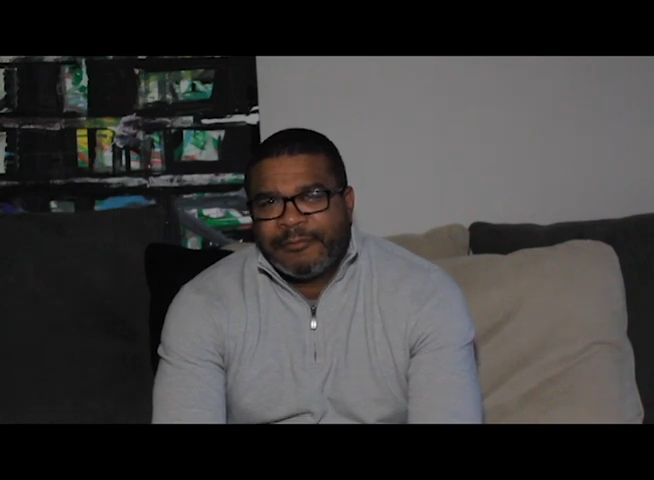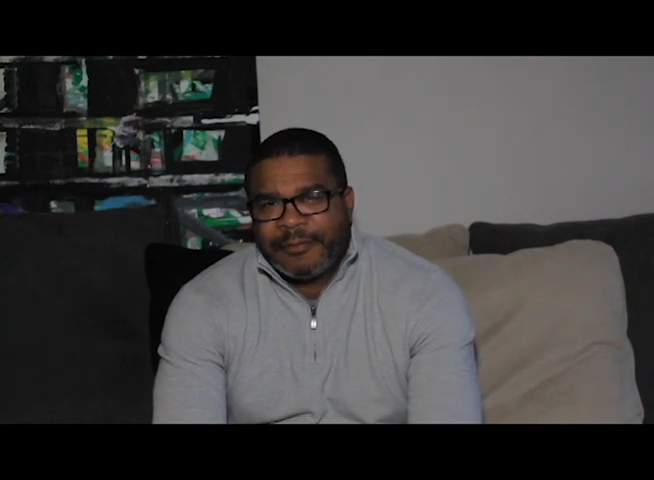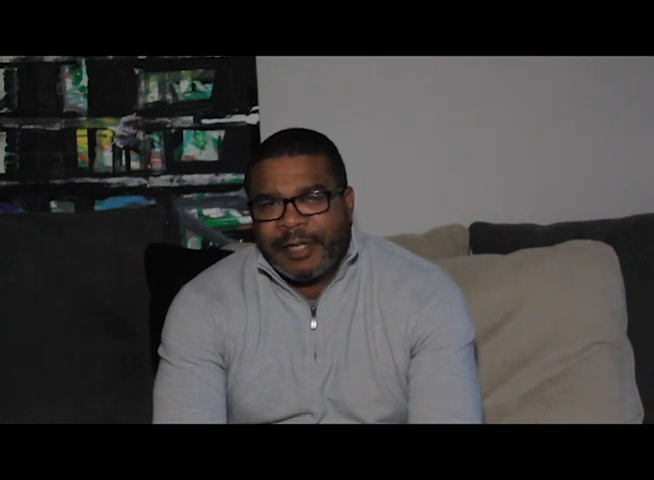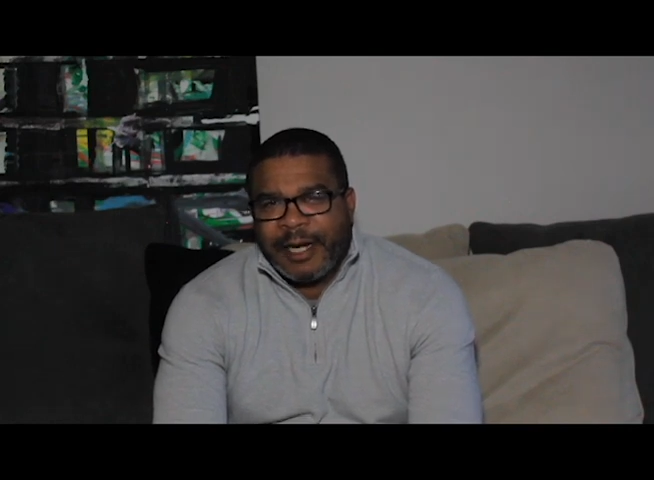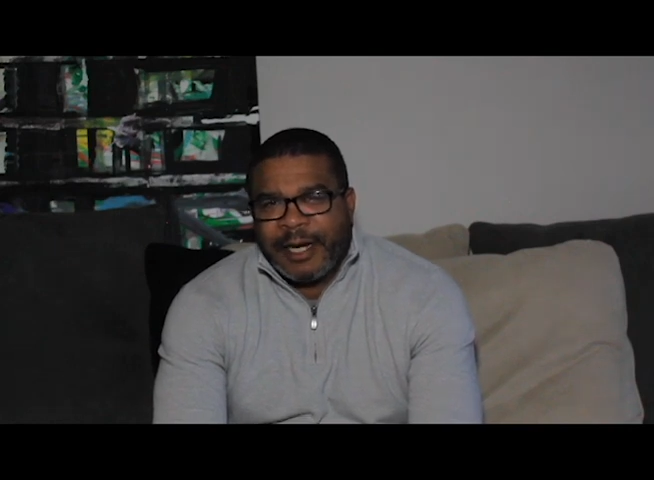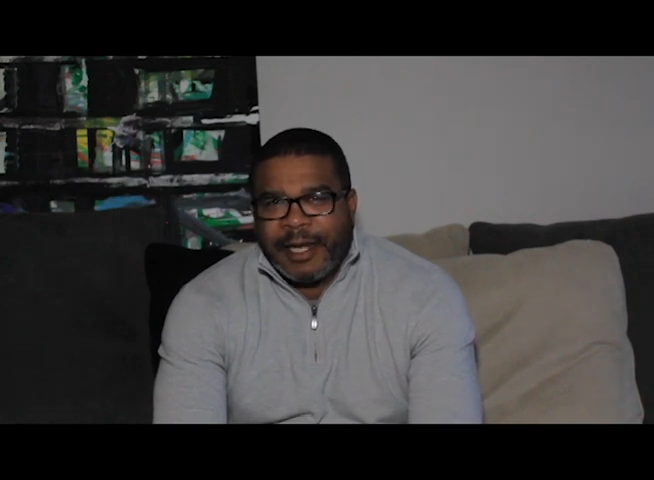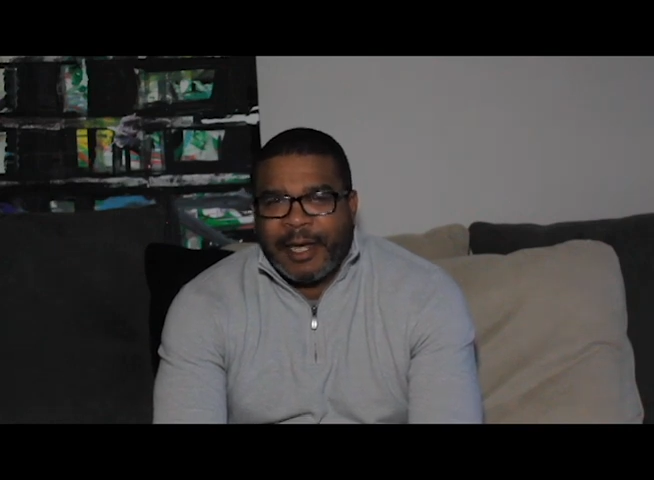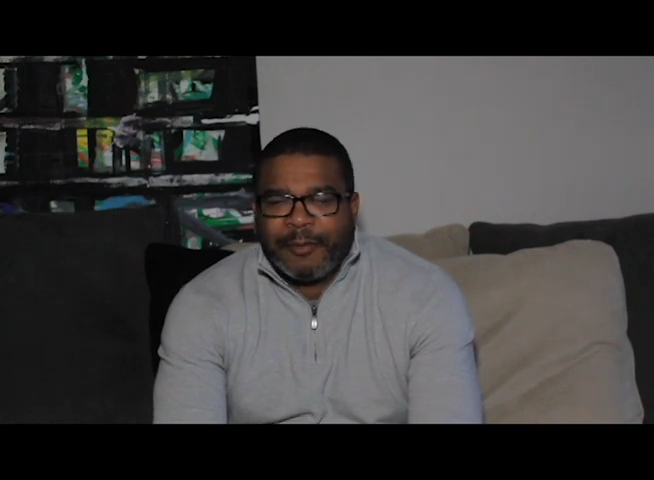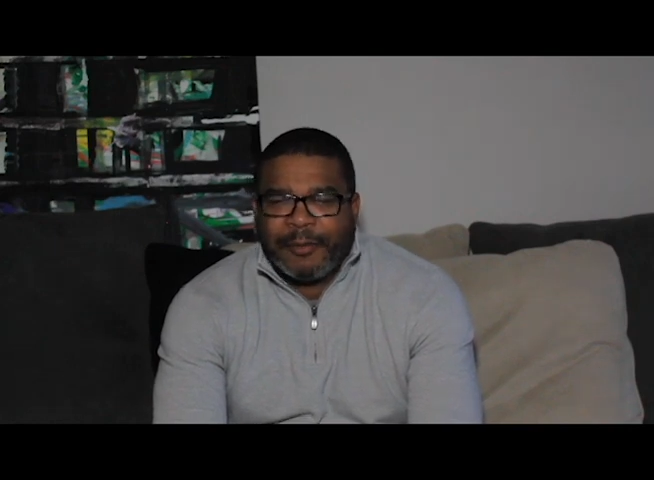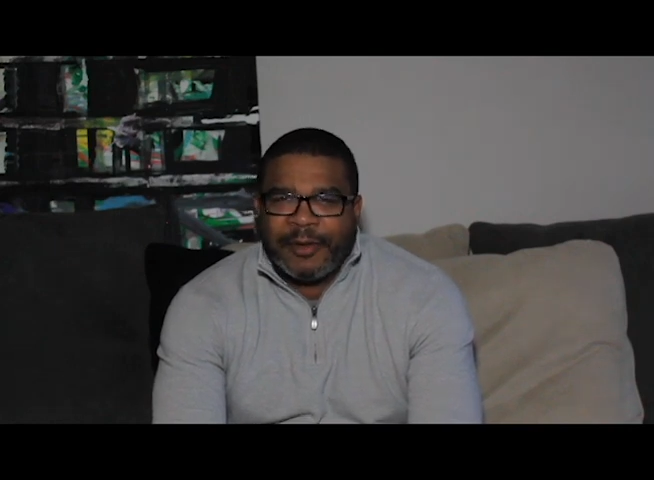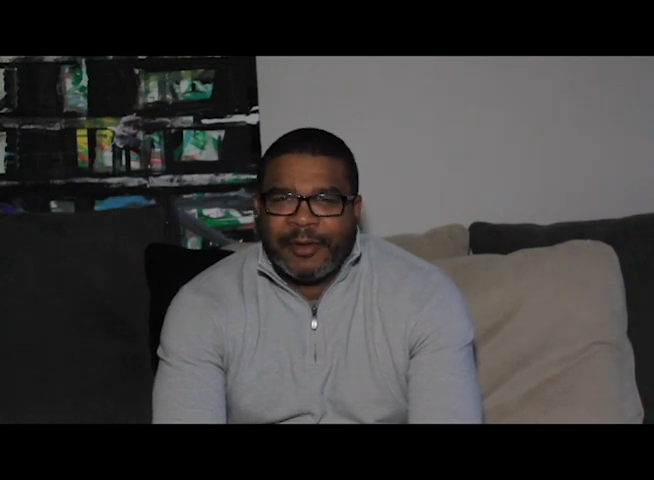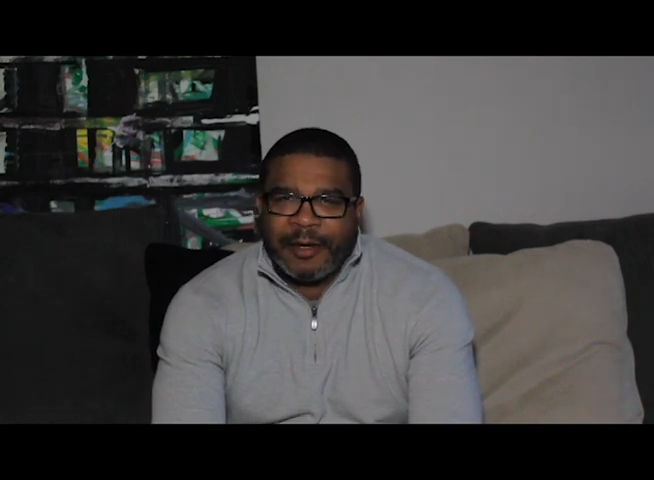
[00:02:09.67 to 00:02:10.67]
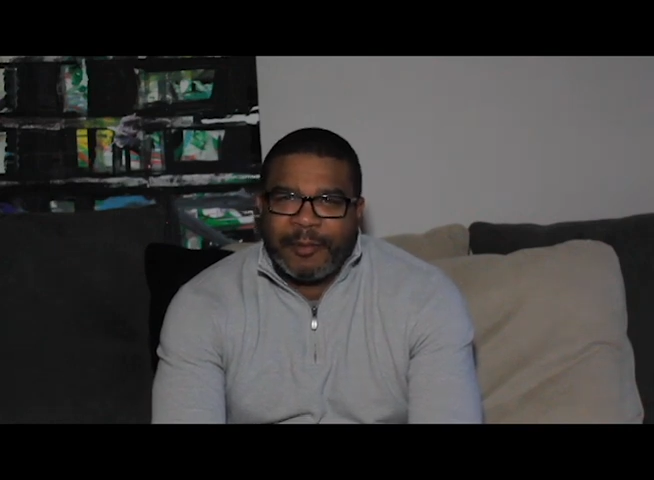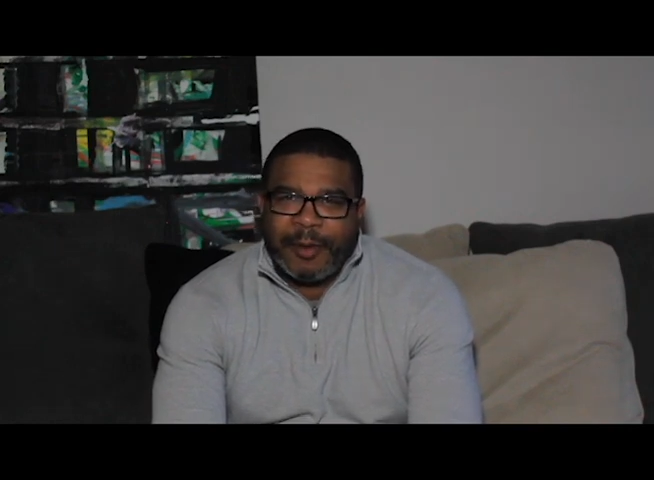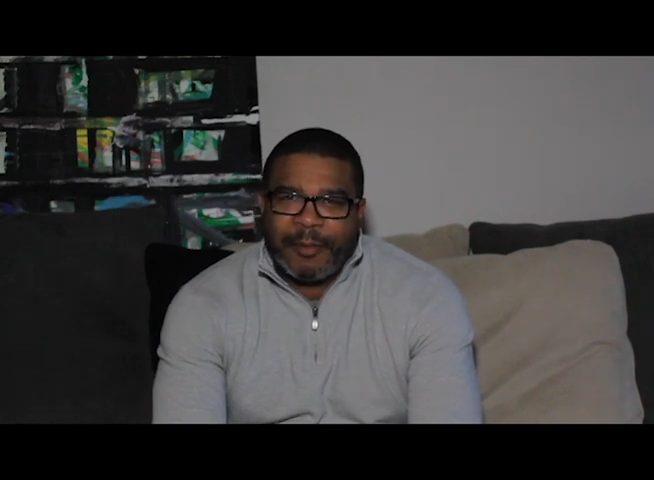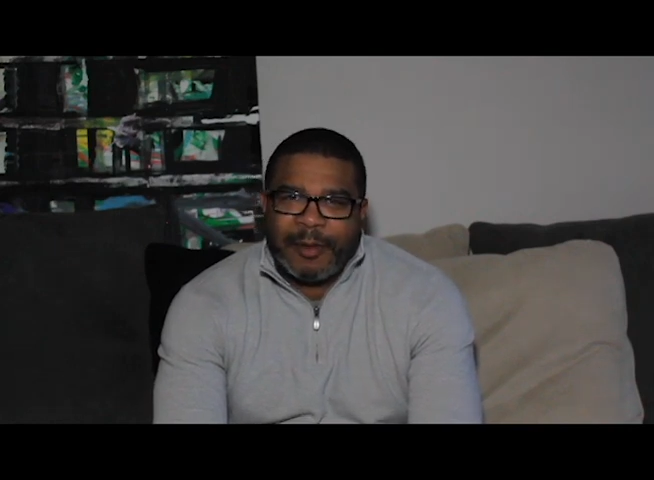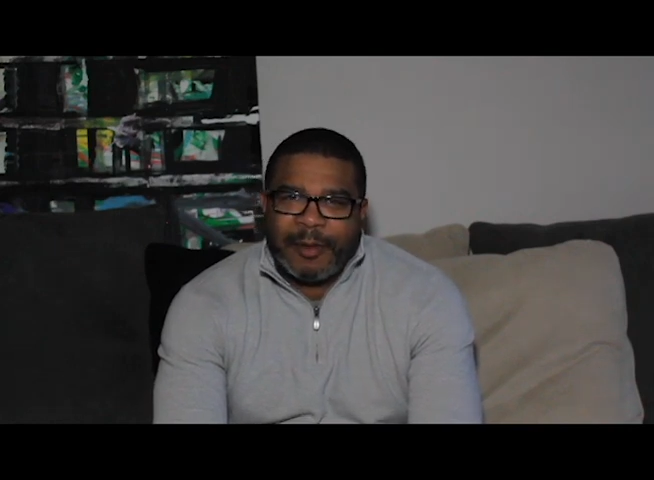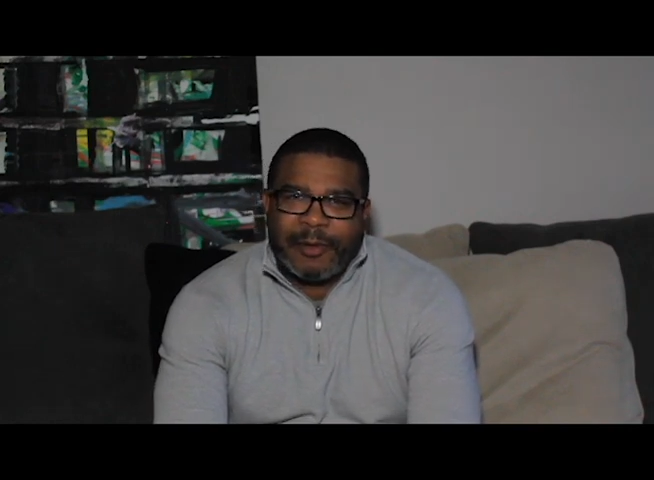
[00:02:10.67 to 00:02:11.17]
98% of the
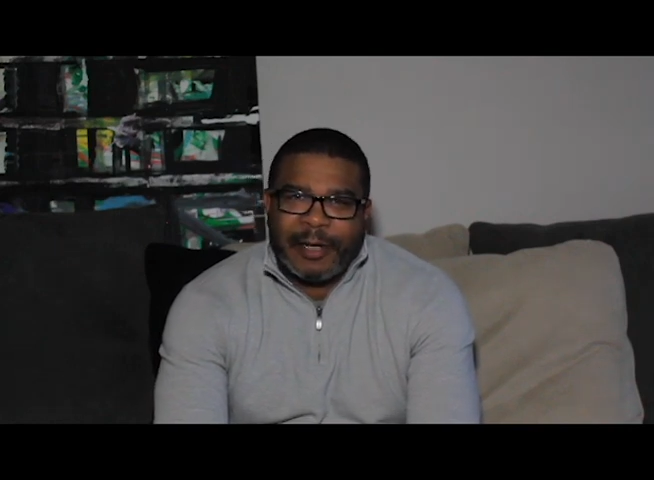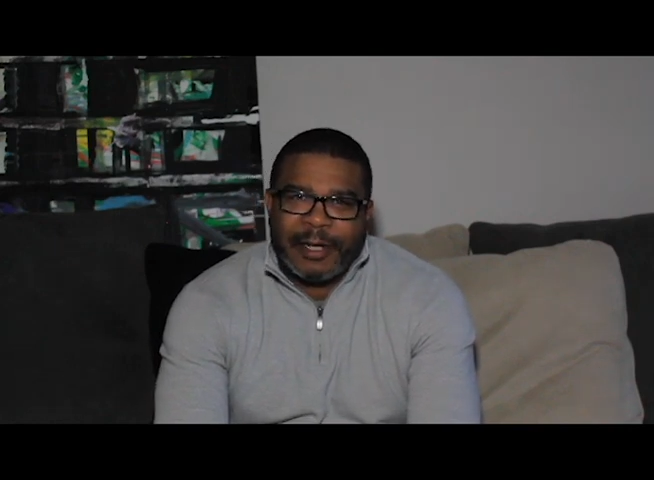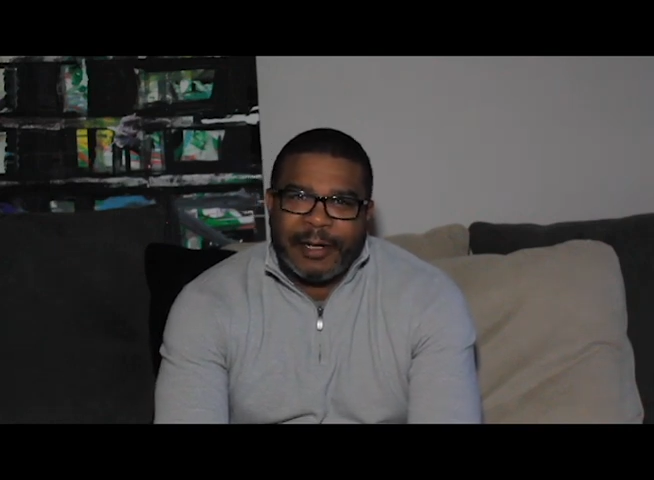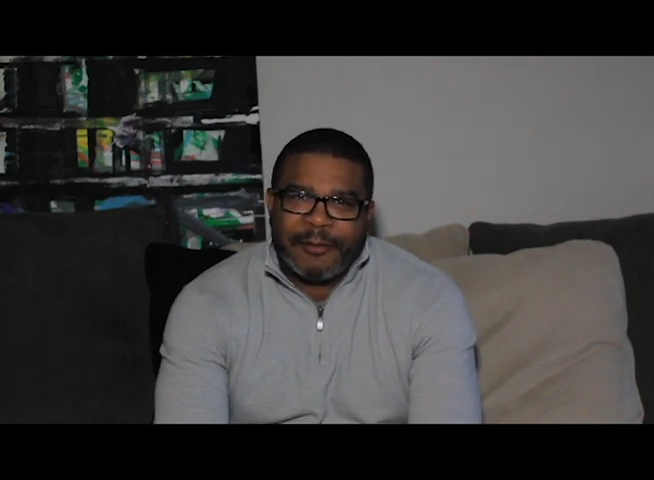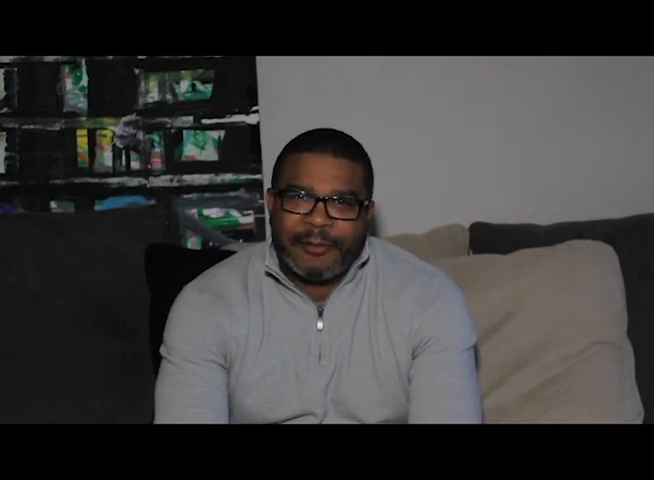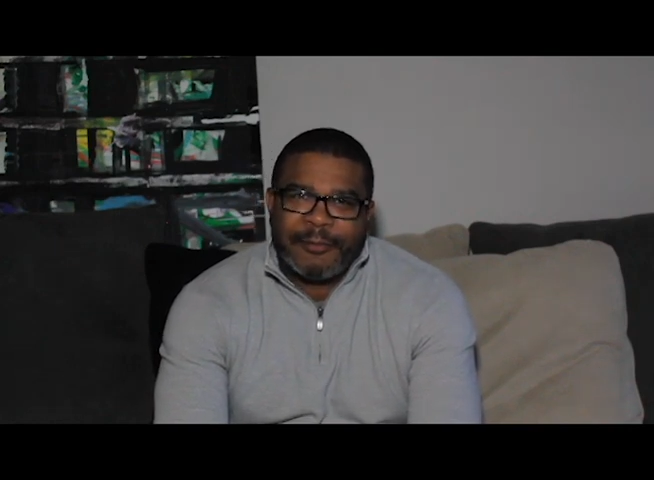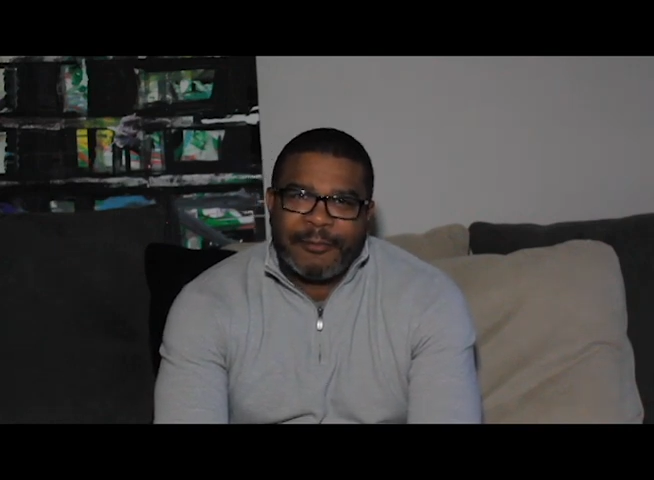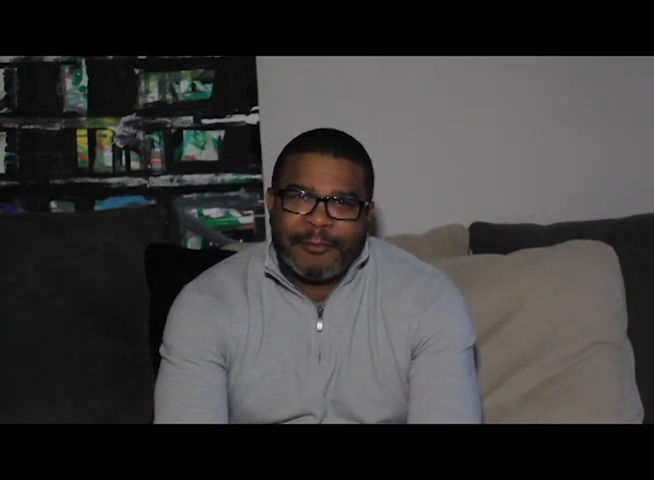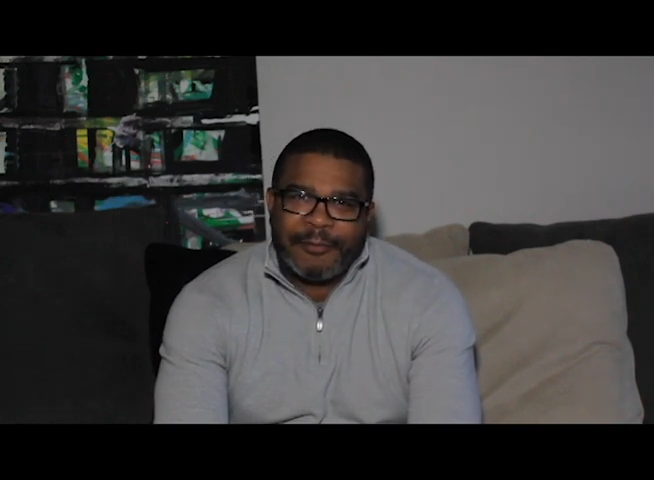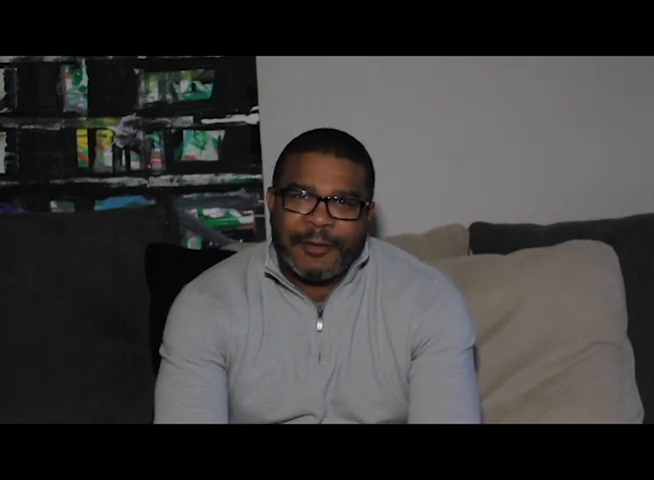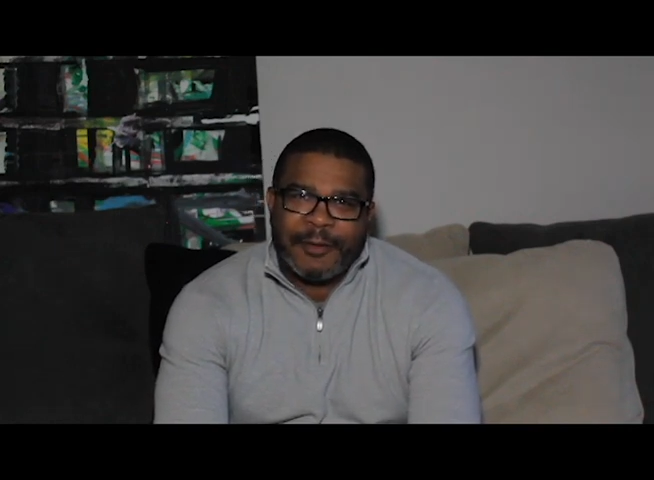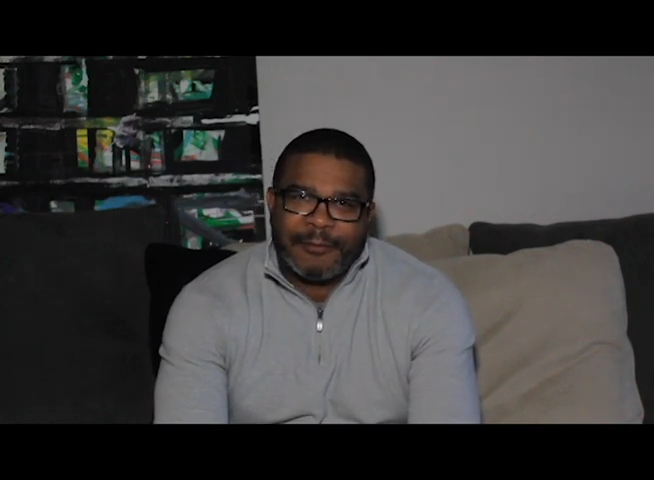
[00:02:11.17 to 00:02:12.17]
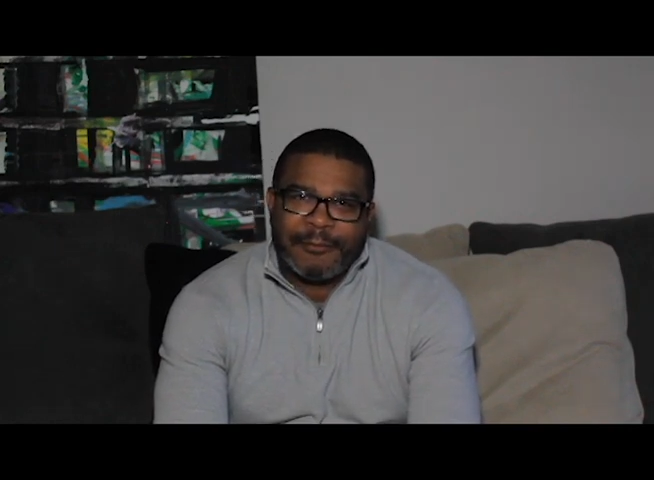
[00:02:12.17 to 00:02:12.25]
people I played against, so.